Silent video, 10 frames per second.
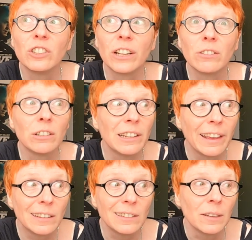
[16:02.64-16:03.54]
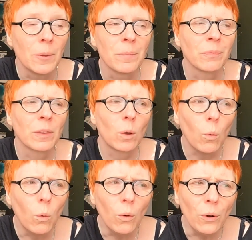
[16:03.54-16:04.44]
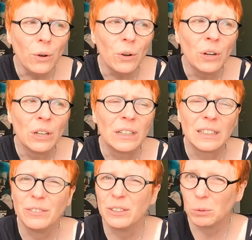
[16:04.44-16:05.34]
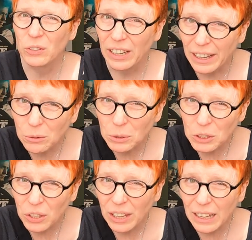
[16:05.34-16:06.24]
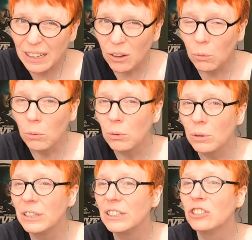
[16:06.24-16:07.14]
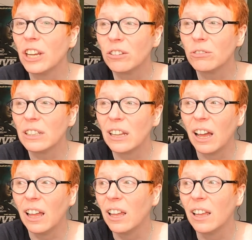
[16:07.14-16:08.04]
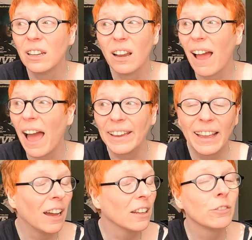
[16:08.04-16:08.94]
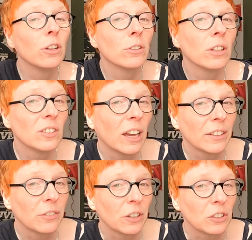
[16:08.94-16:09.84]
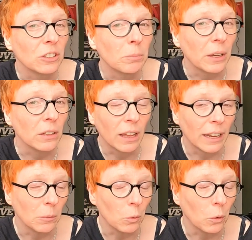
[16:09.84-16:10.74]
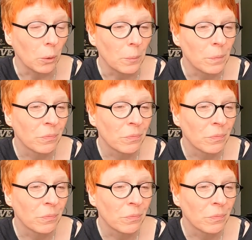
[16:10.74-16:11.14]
in general lately, or if it was a language thing, or in general, I can't follow the science fiction anymore.